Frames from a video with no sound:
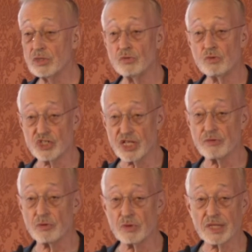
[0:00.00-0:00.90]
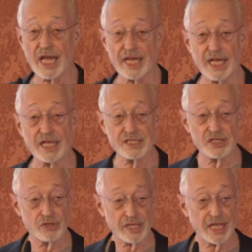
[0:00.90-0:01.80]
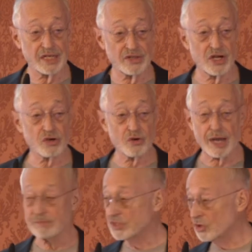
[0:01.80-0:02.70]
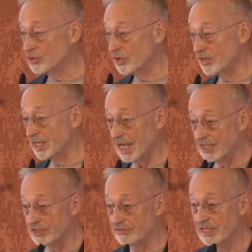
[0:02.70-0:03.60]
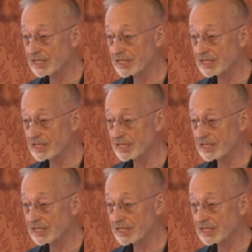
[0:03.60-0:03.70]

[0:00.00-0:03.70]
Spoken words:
which they were relying on to irrigate their crops. Those are the kinds of